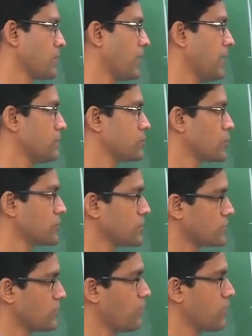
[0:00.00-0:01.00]
Okay? So this
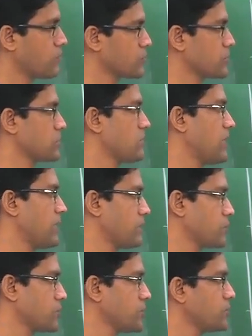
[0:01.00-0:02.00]
is somewhat more systematic
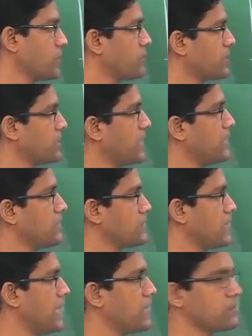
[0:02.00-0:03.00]
procedure, but at the end of
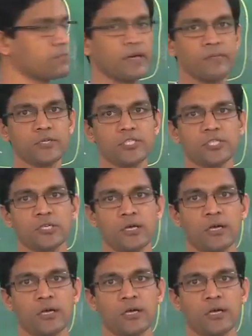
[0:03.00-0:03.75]
the day it pretty much